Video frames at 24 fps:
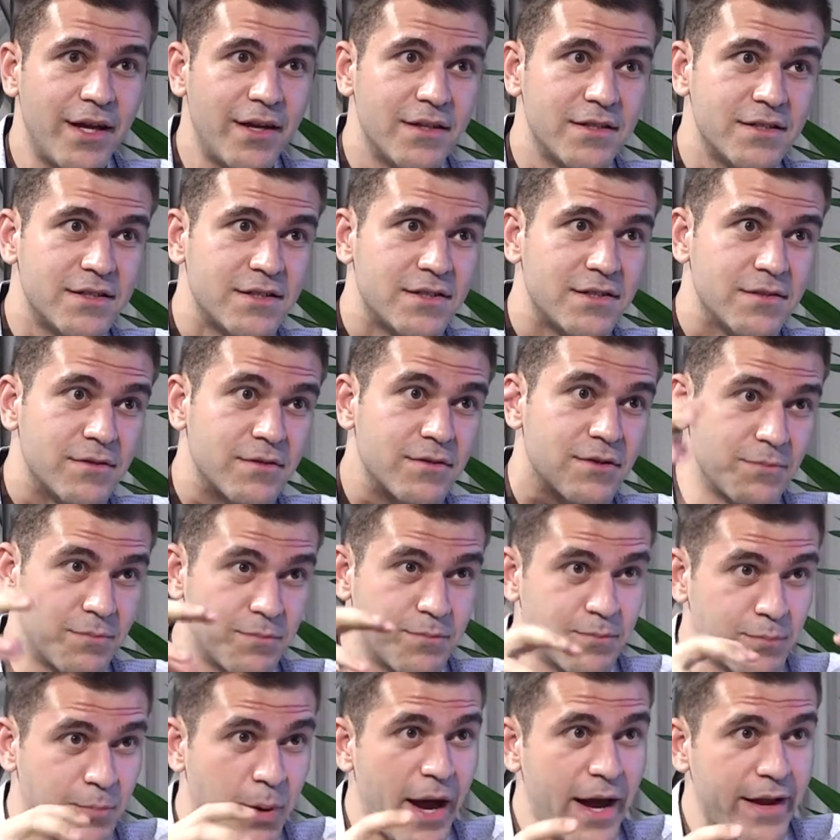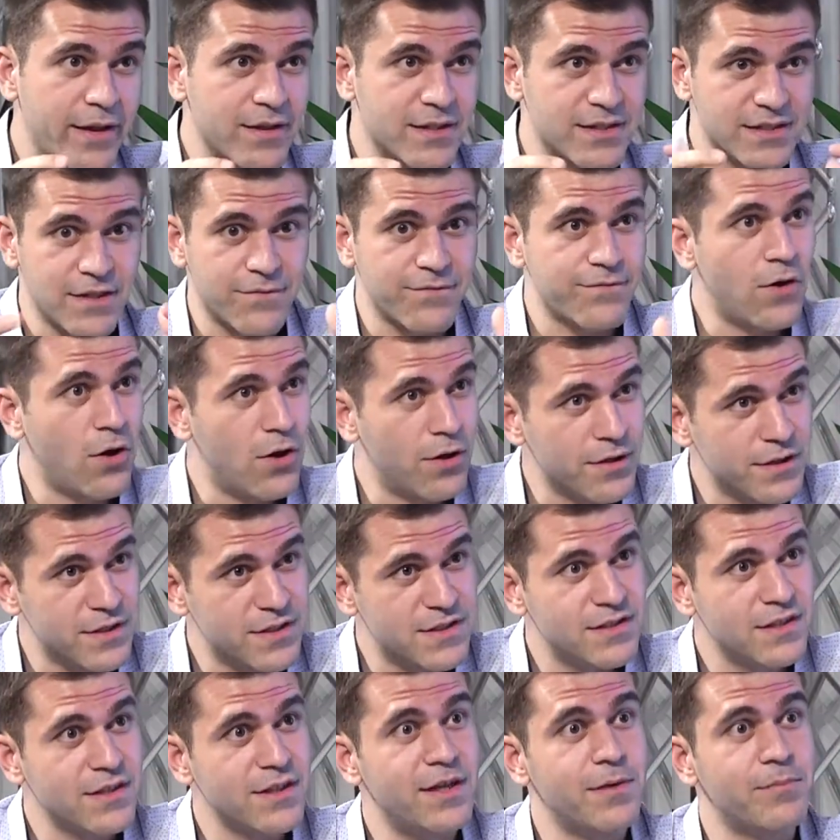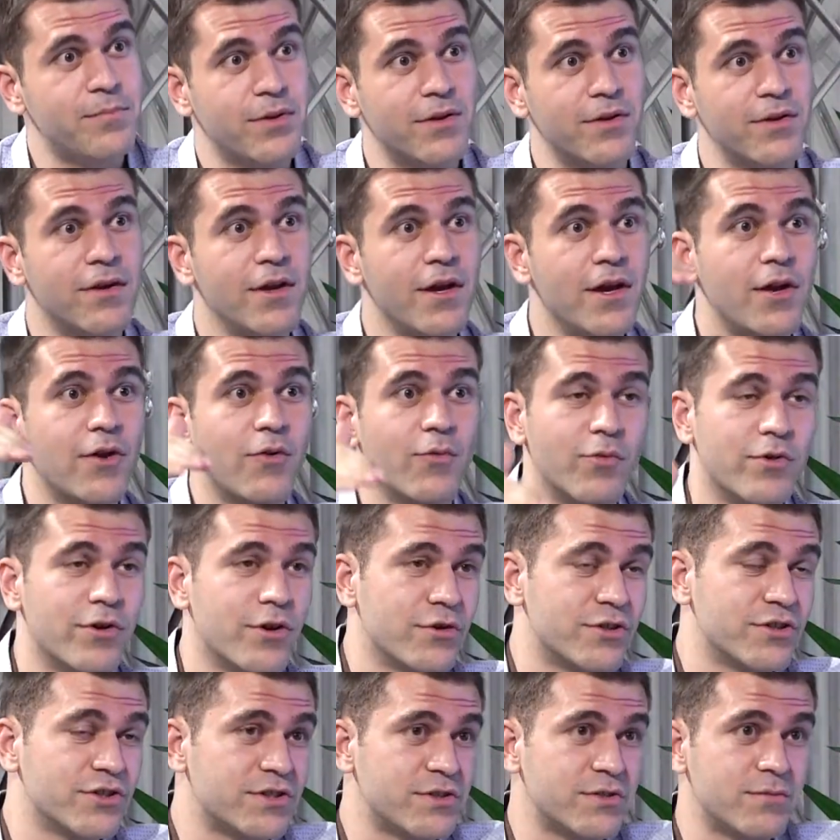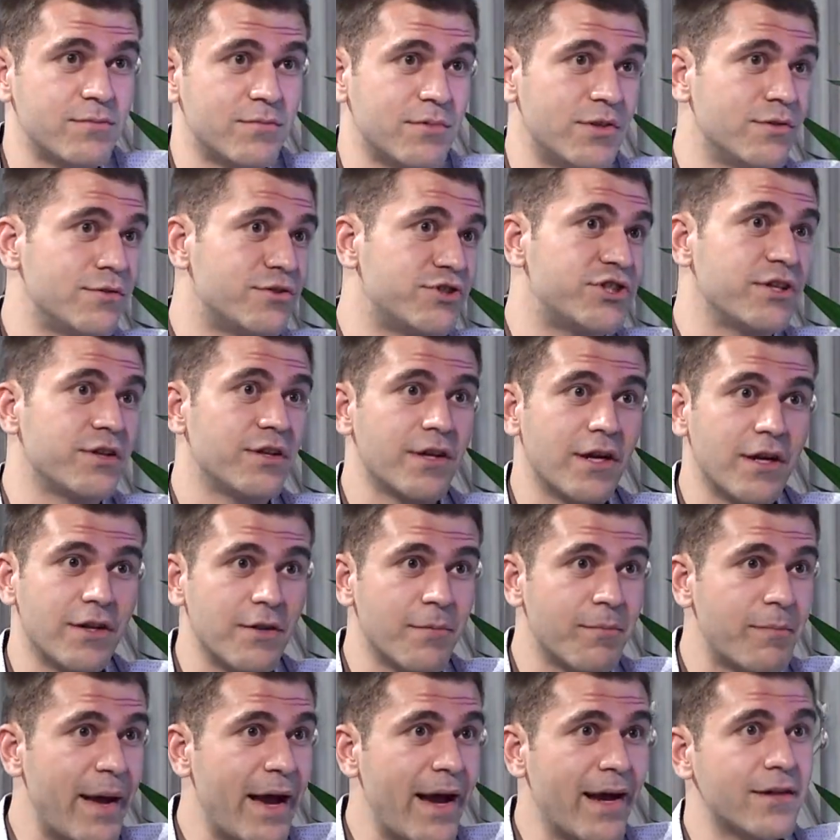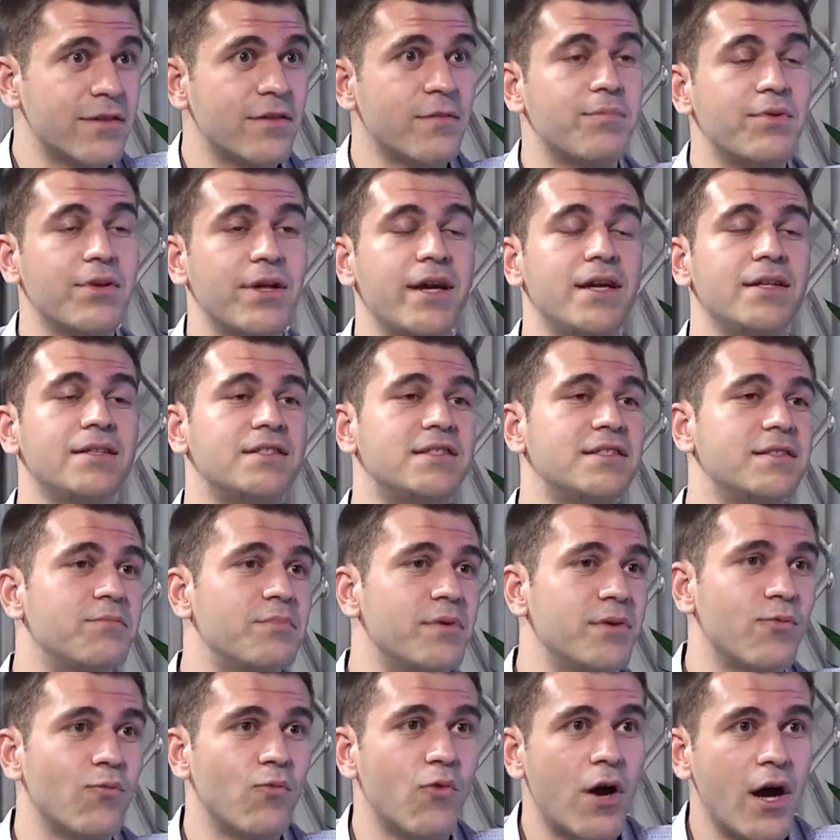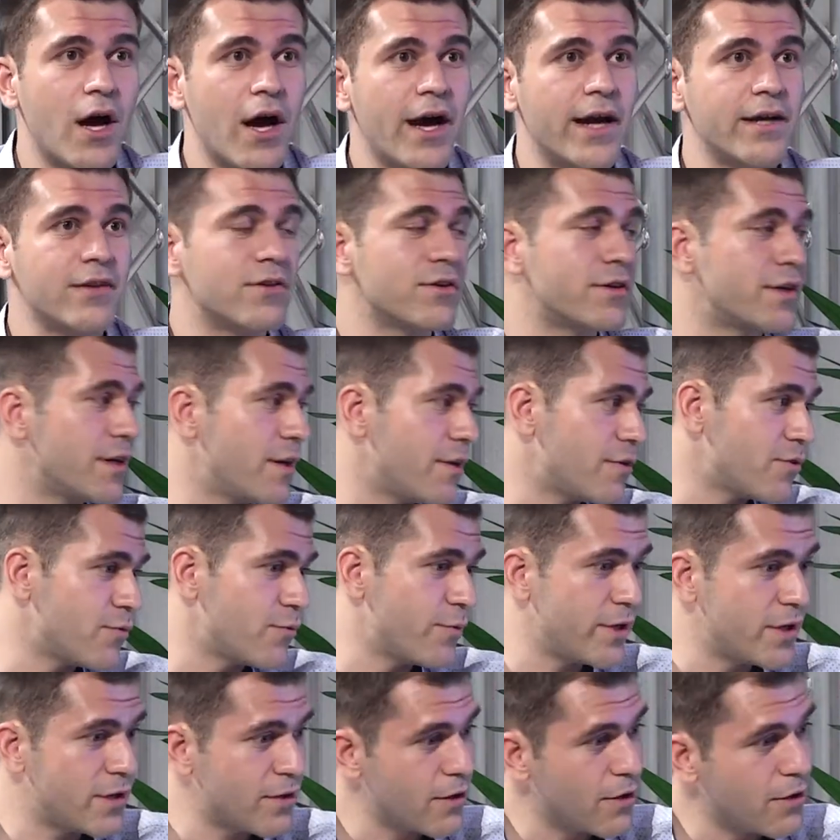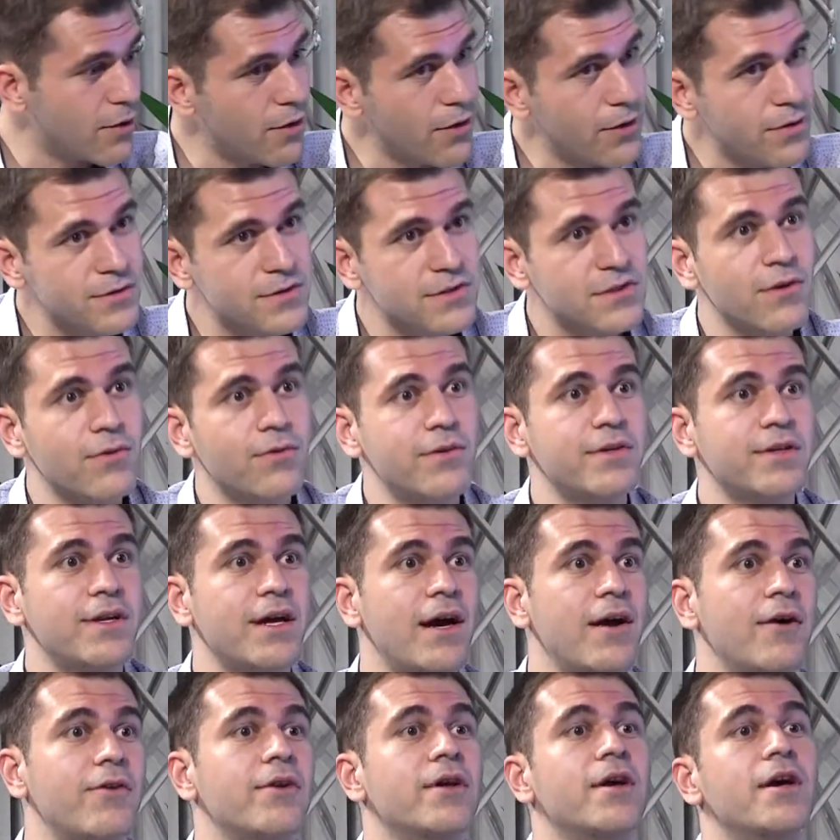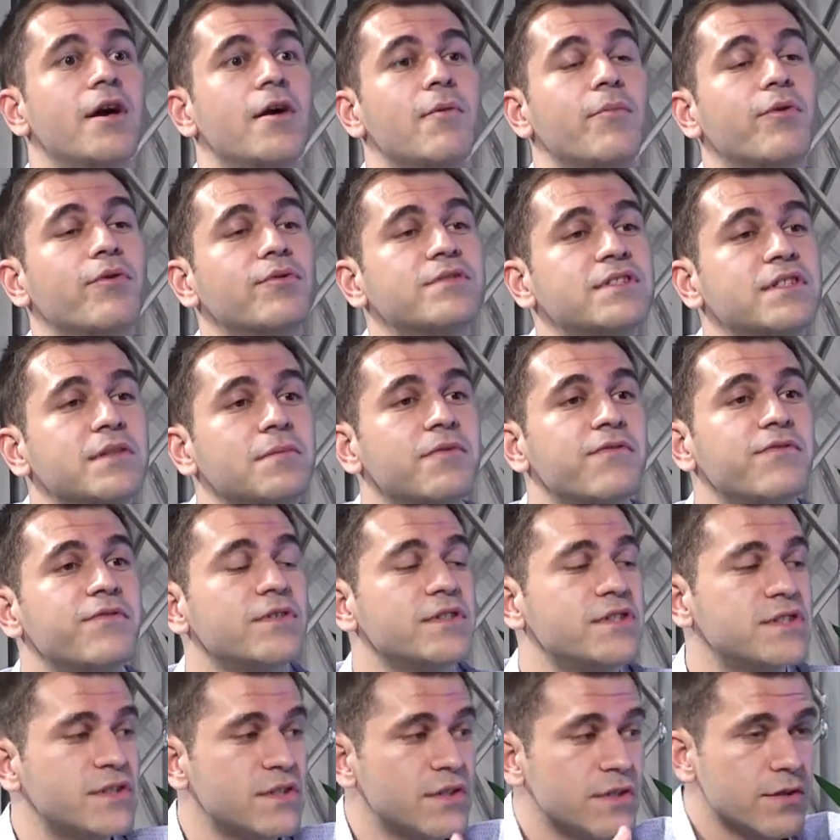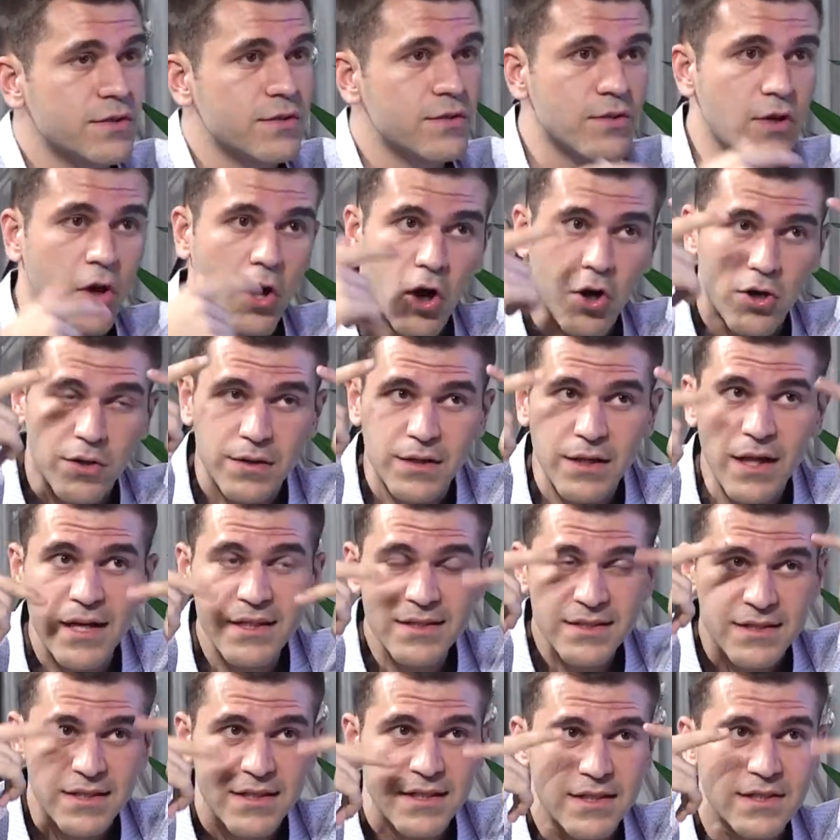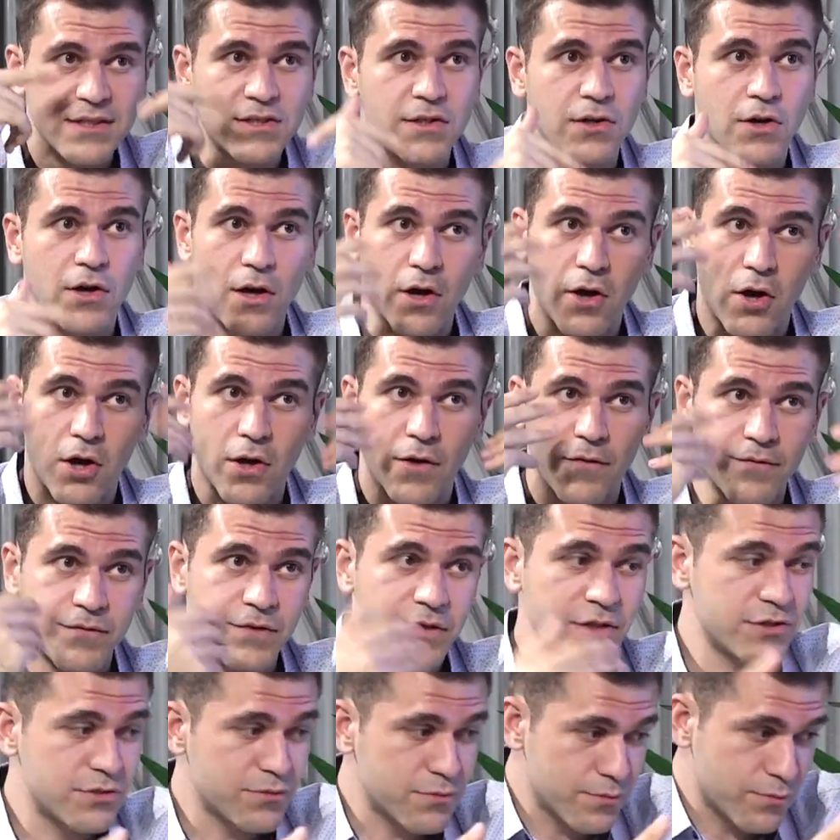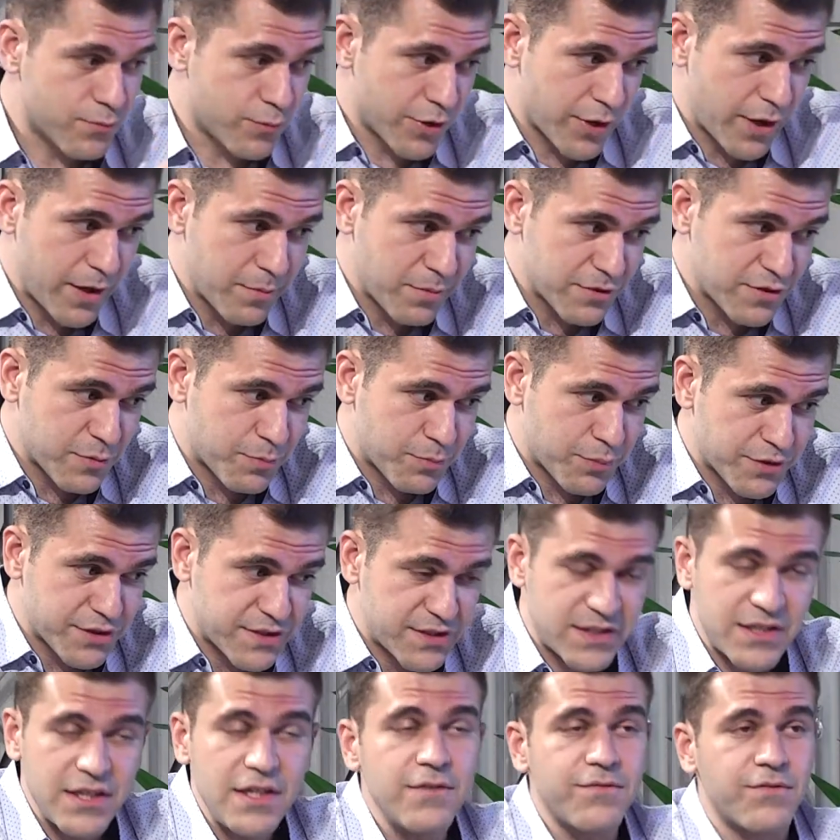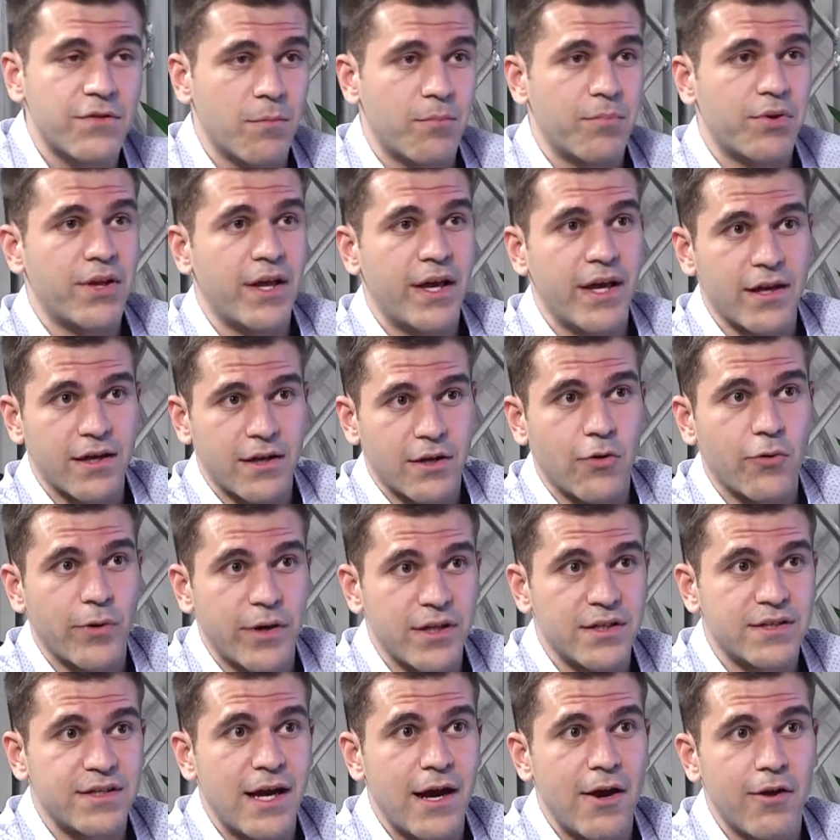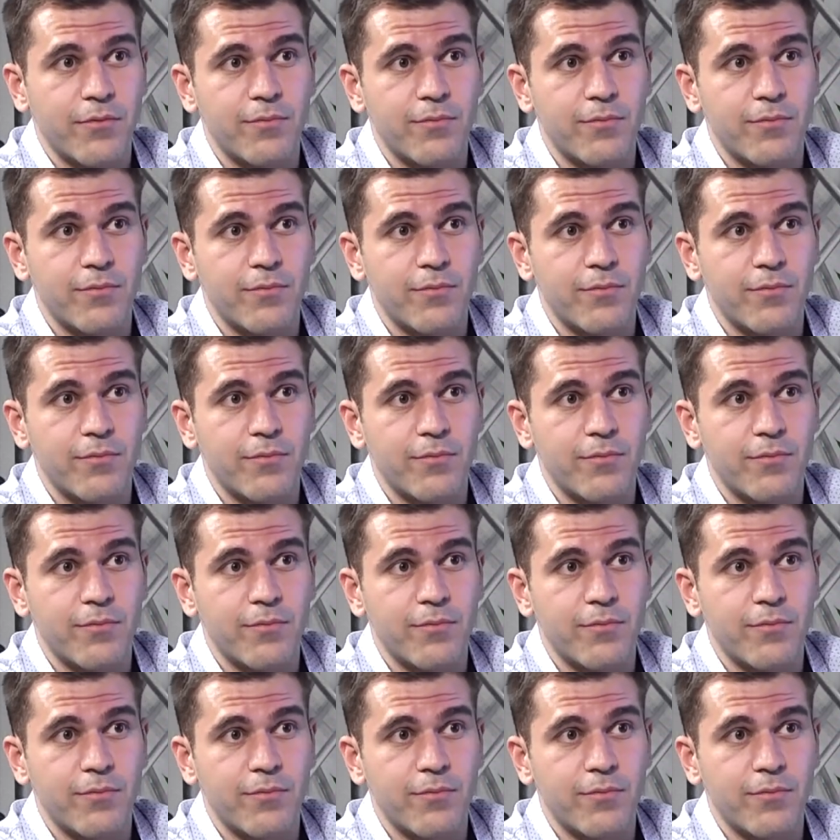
is, the pilots have fallen asleep, and we're just, you know, chilling on the back of the plane, sipping wine, looking out the window. Oh, it's going down. But some of us, our lenses, our visual, we're able to perceive the plane going down.